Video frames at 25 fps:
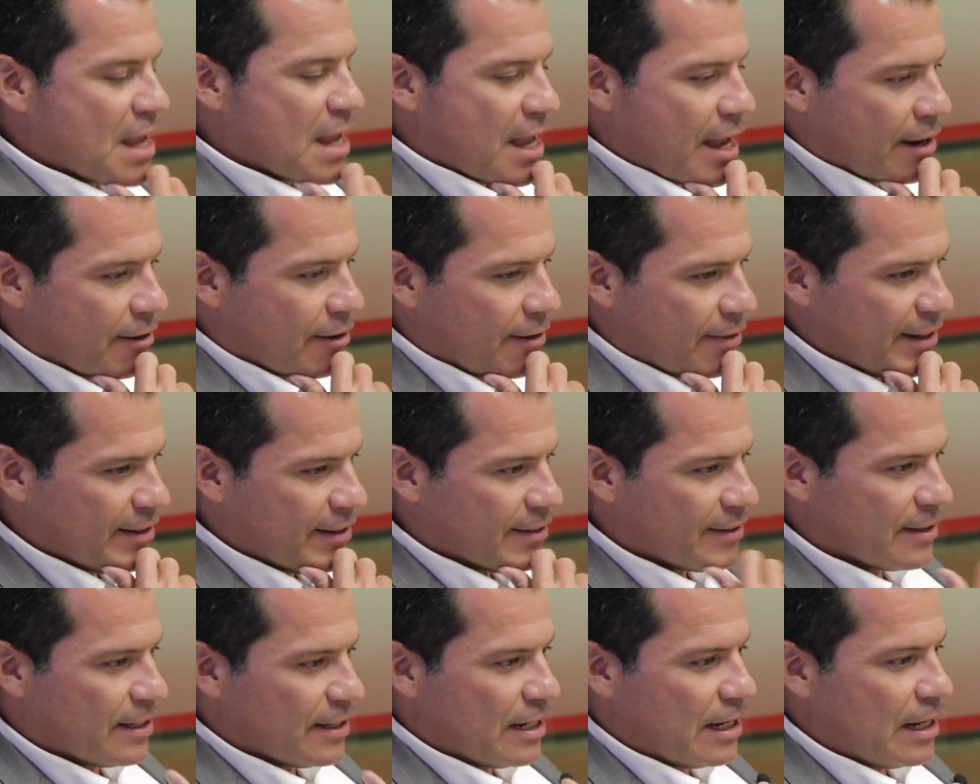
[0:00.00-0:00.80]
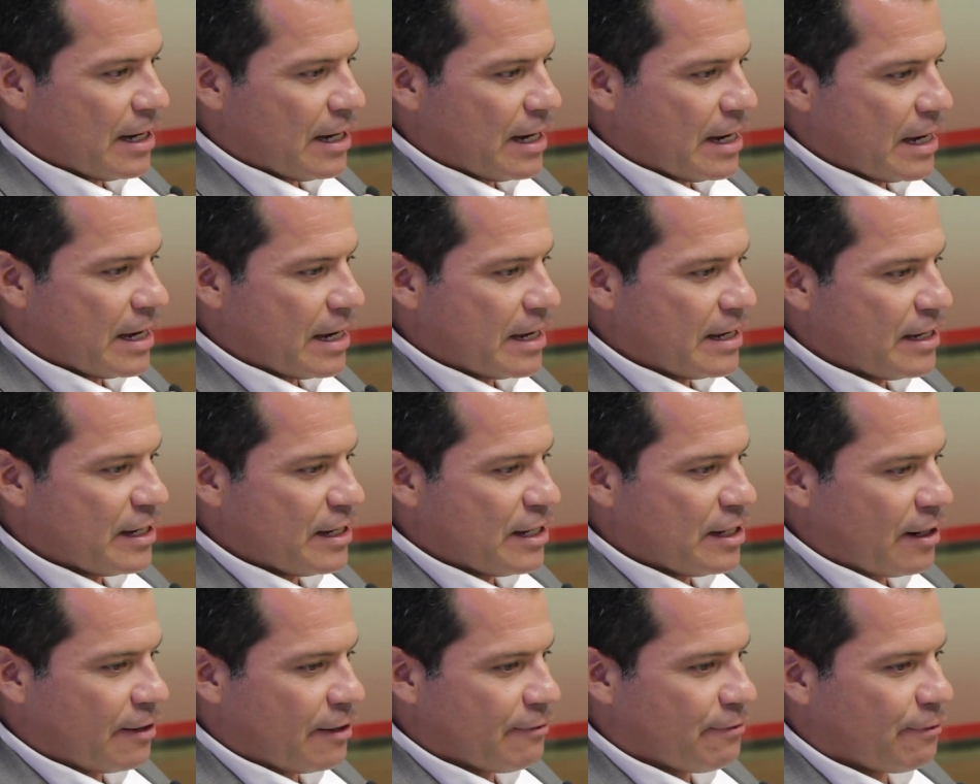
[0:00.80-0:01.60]
And I think,
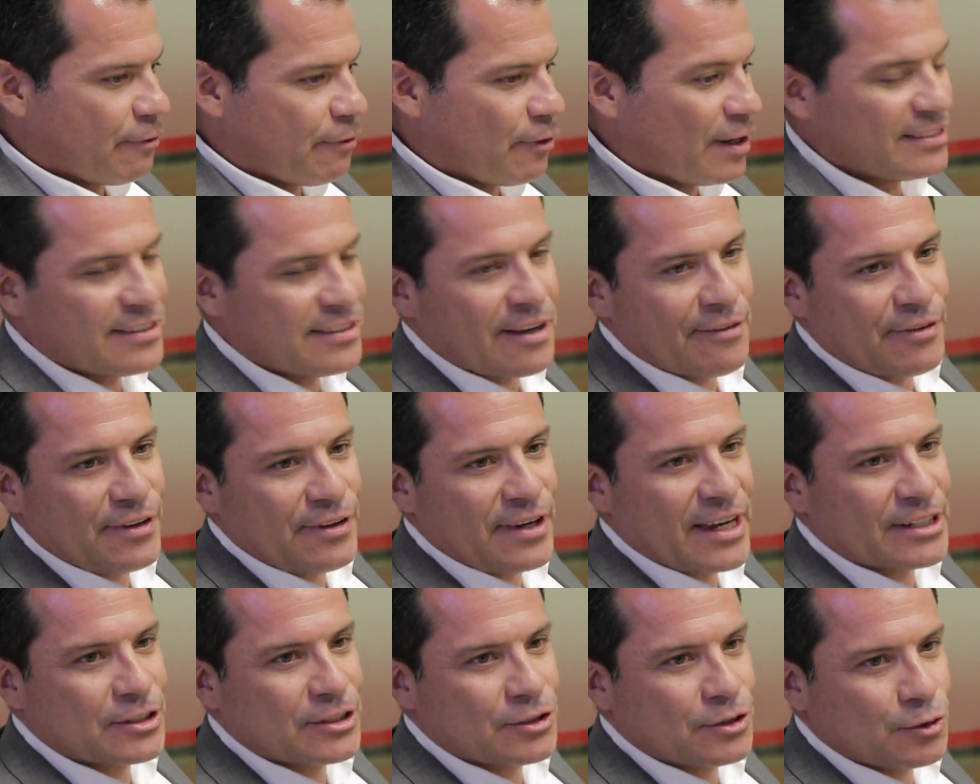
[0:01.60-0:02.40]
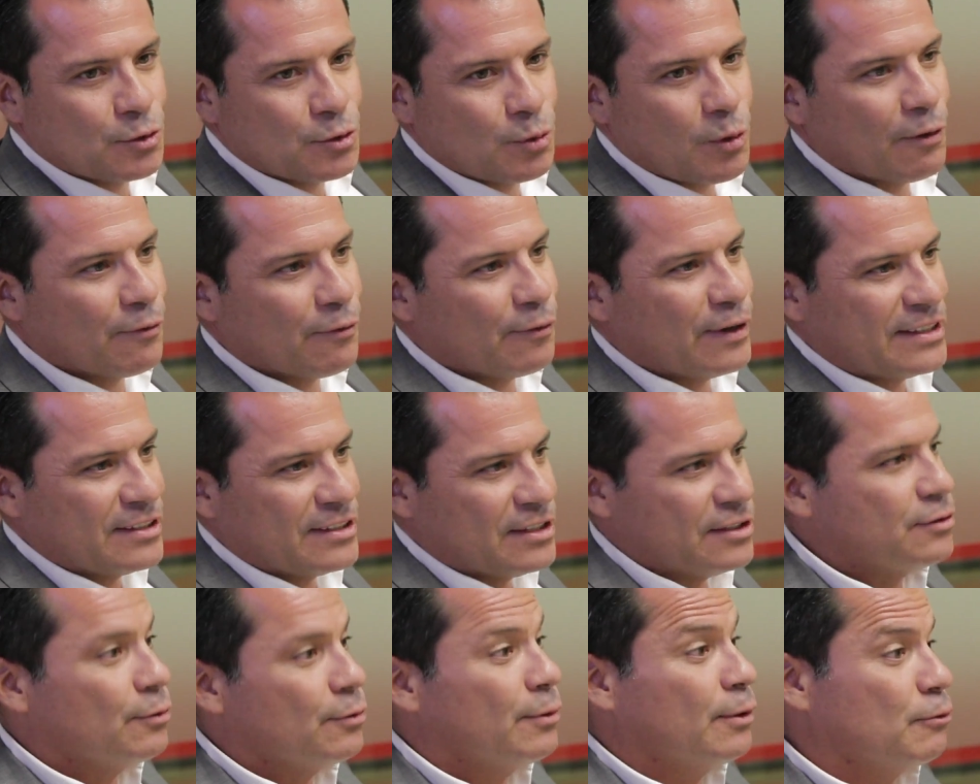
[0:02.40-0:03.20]
for us over the next 12
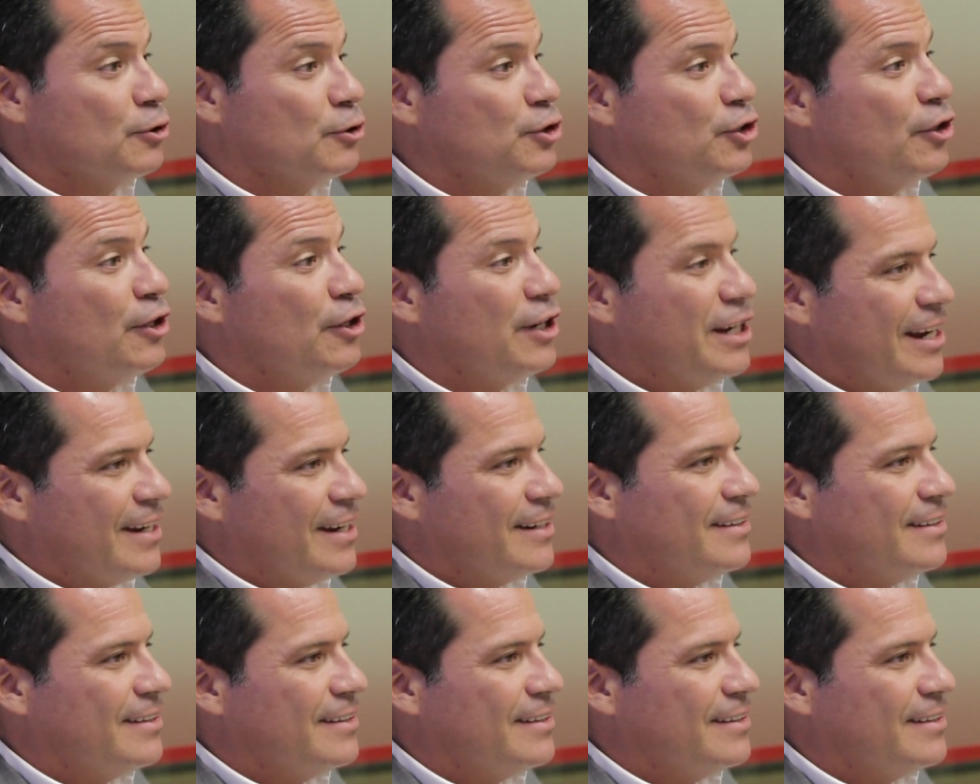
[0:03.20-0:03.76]
weeks is a real journey,